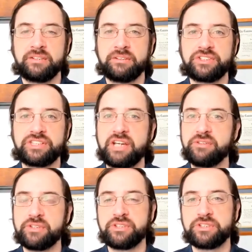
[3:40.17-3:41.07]
There are
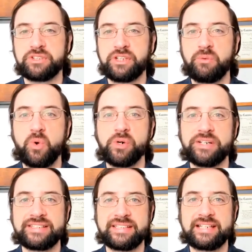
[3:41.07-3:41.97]
several concerning
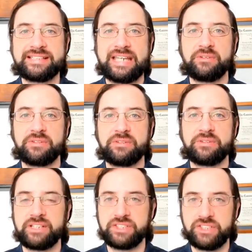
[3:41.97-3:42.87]
warning signs out
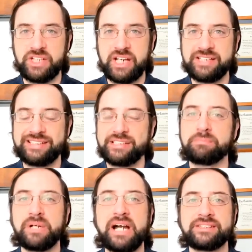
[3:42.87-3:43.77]
there that suggest that
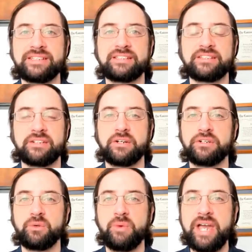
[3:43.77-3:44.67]
the process is
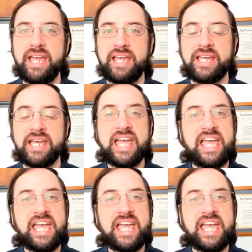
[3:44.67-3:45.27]
underway,